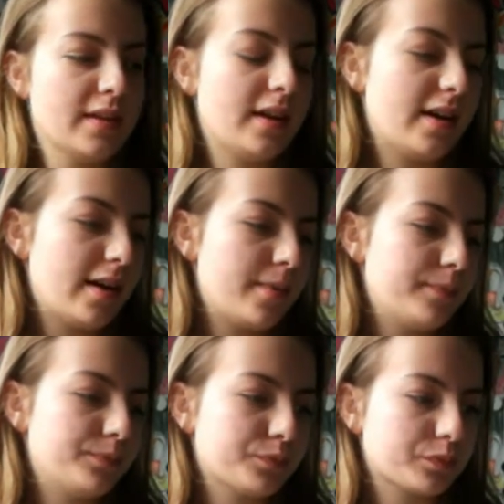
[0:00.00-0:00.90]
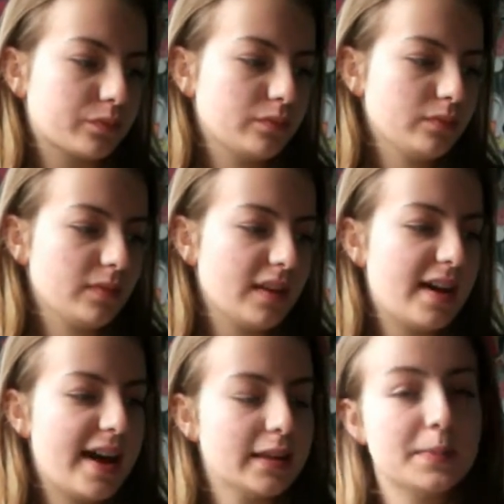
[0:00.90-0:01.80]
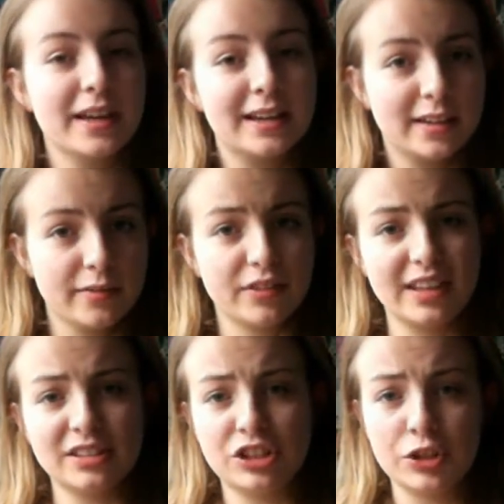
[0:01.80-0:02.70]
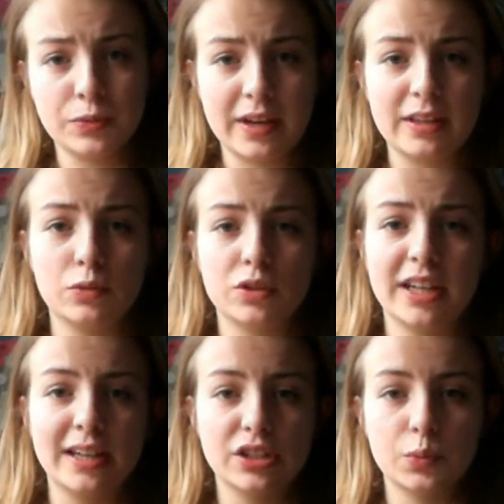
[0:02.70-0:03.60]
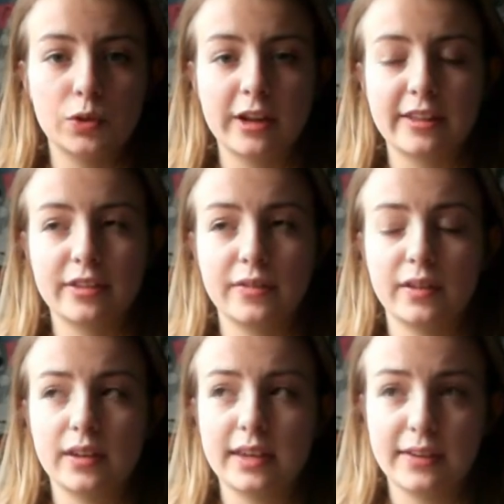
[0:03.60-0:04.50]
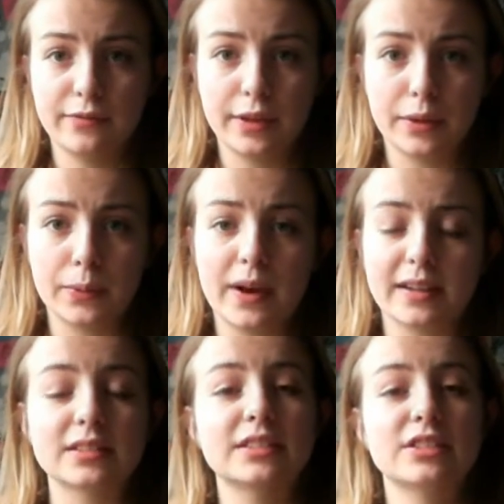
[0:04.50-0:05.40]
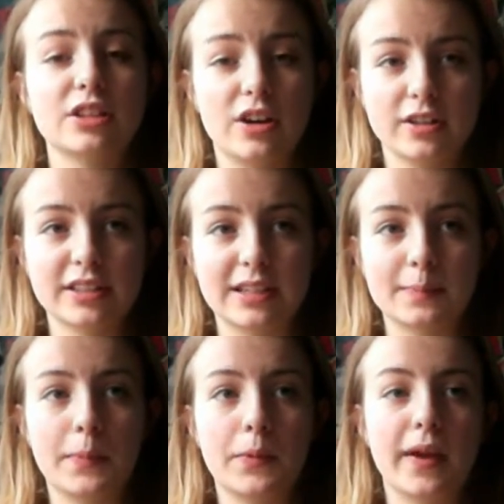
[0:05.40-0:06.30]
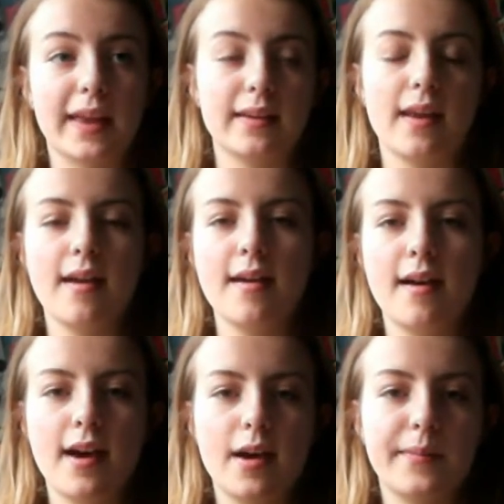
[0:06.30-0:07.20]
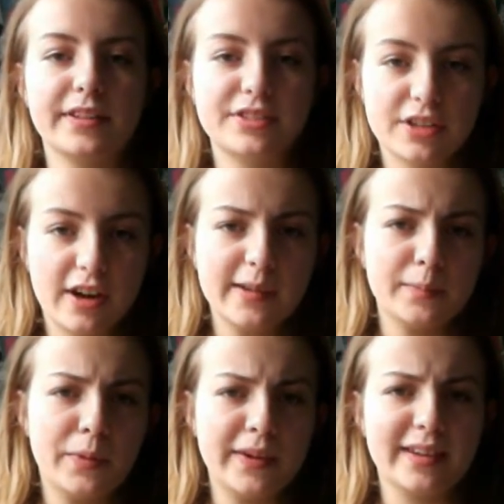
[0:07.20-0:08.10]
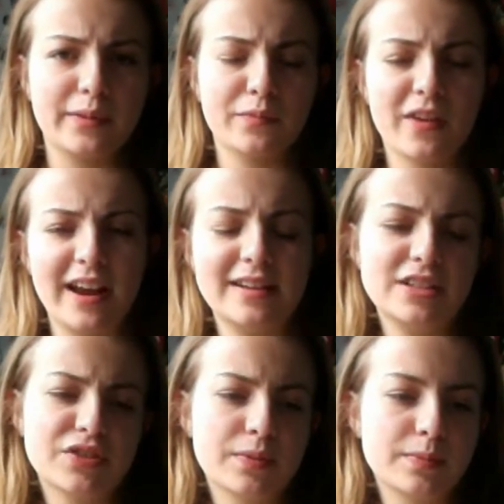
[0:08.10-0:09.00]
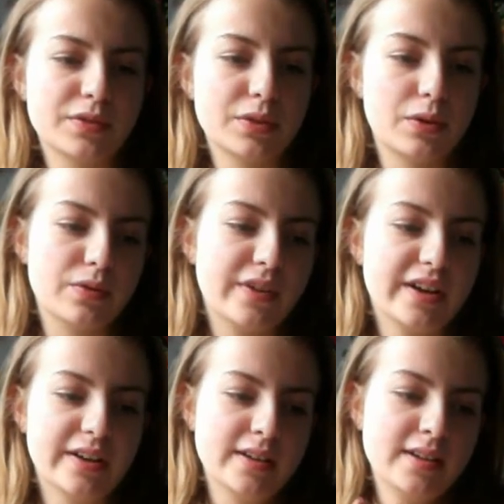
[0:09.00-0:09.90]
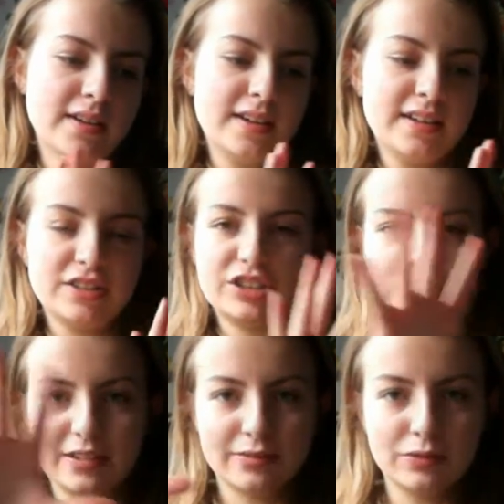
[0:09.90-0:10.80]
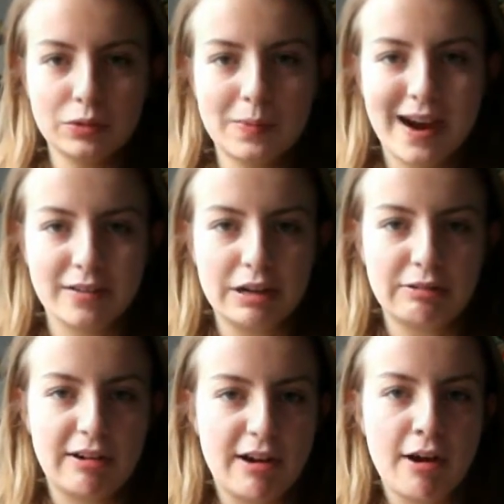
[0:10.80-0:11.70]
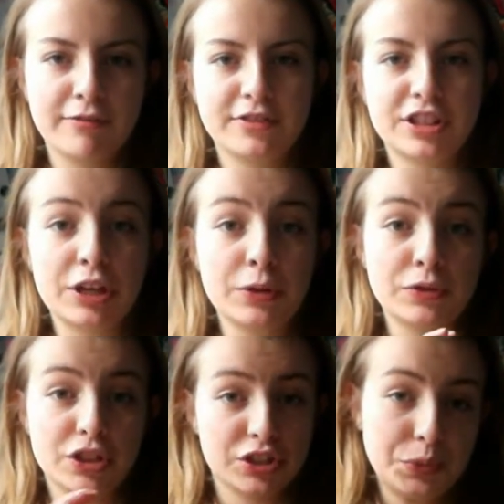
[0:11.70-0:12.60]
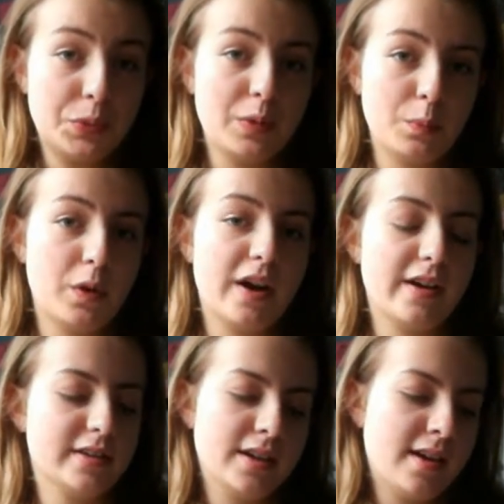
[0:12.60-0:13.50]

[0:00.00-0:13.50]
At the beginning of each unit, your teacher will give you a starting point. A starting point can range from sort of a general paragraph to just one word.